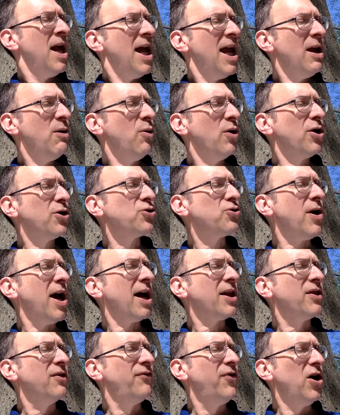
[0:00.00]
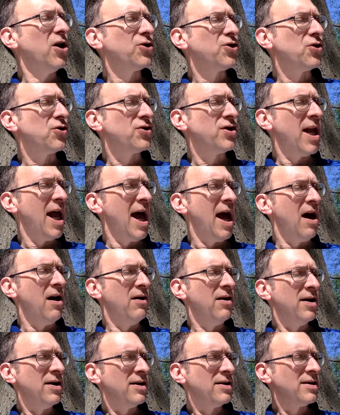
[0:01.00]
"He won't attract the vultures now,"
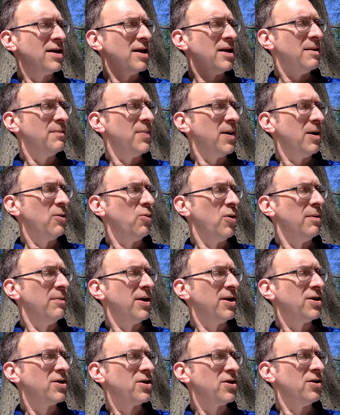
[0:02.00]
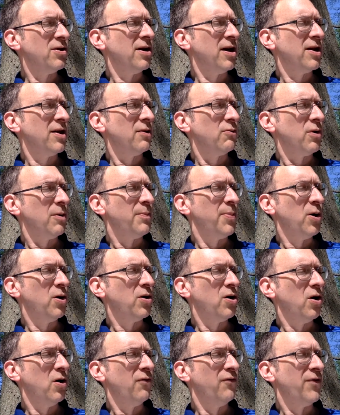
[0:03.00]
said the big woman, stirring the
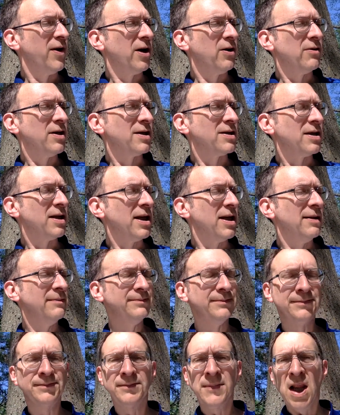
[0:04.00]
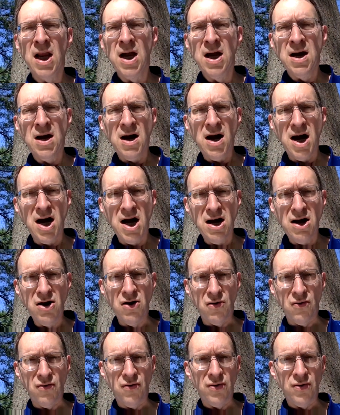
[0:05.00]
rapoco vigorously. "Oh!"